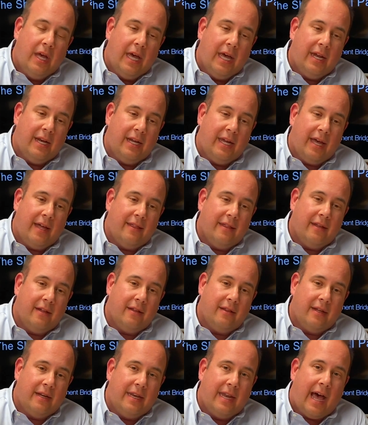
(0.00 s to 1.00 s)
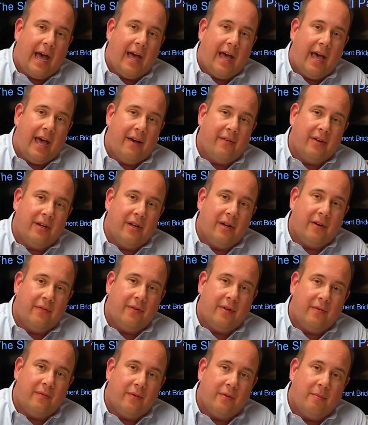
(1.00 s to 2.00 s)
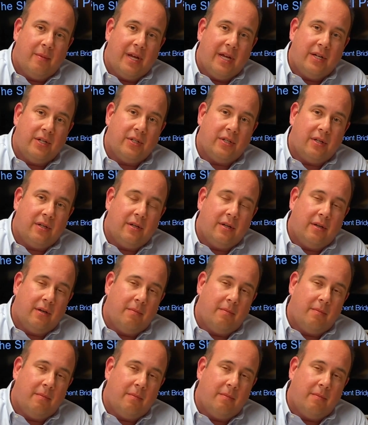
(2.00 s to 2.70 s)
And again, the not having enough information